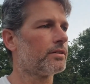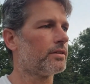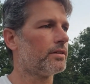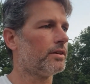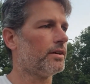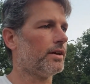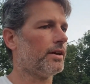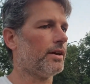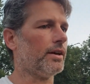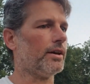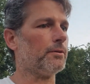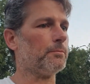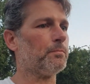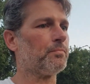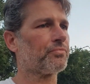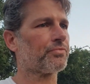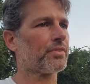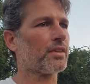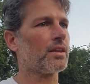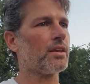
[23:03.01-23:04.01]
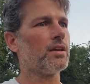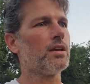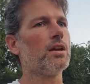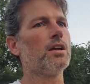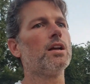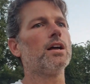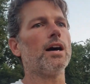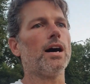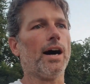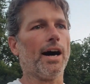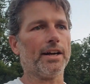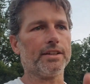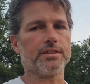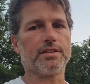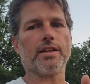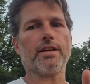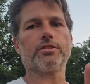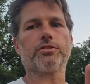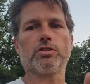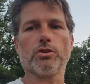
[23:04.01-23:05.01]
And I
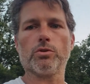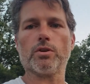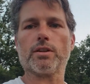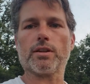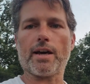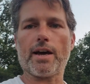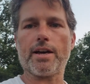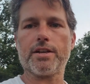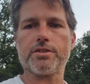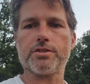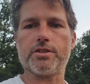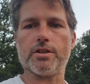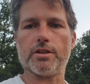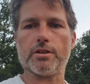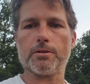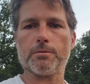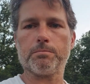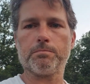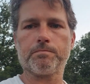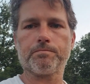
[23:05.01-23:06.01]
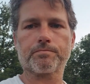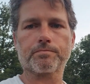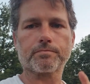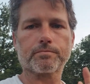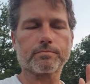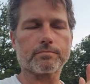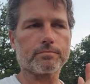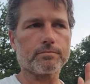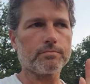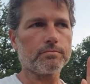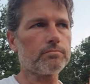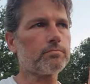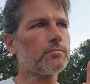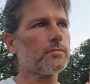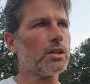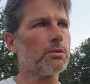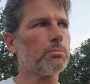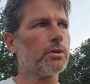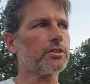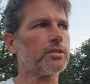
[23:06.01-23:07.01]
did do it last year,
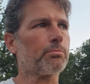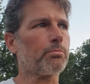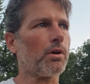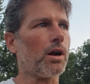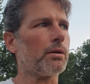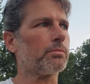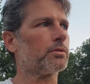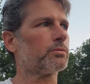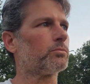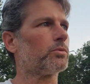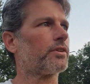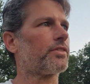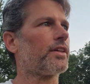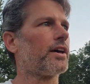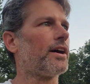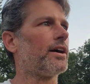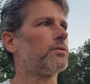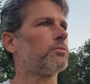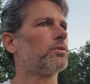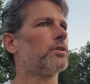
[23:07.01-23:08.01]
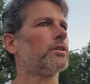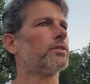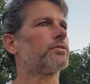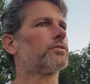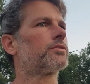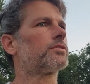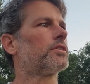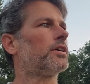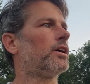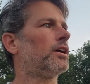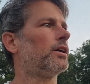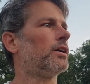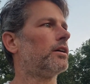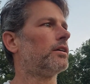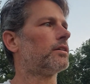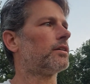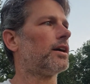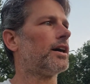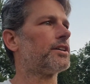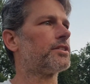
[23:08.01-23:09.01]
but the problem with that was
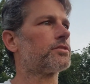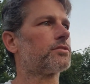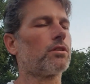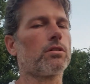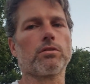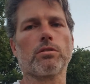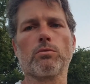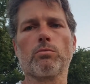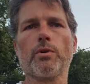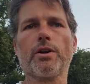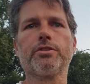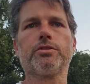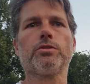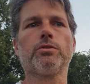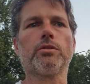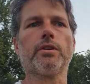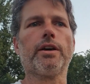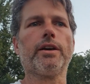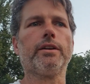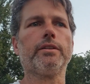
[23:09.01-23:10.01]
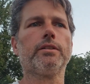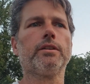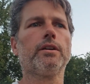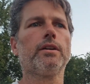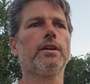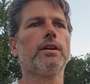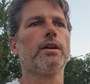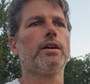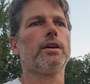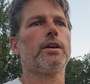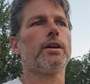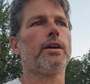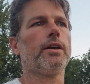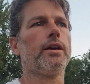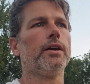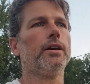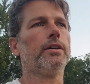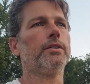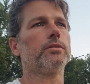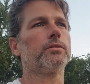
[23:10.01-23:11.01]
I started way too late.
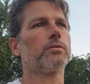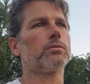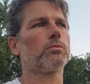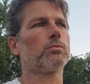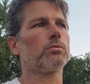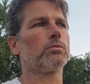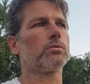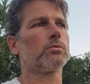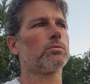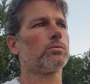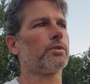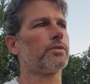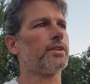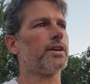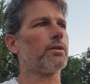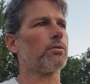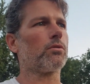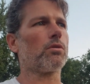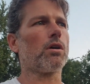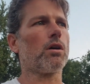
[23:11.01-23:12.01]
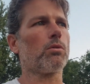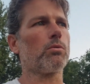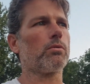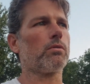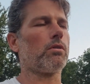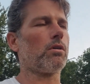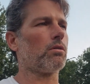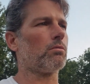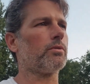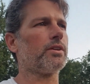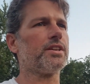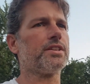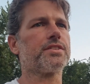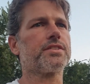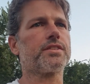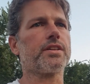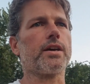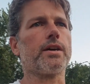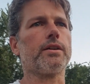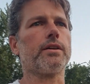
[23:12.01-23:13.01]
And when they were already
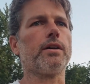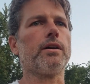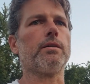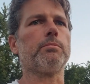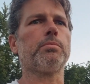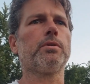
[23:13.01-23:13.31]
set up,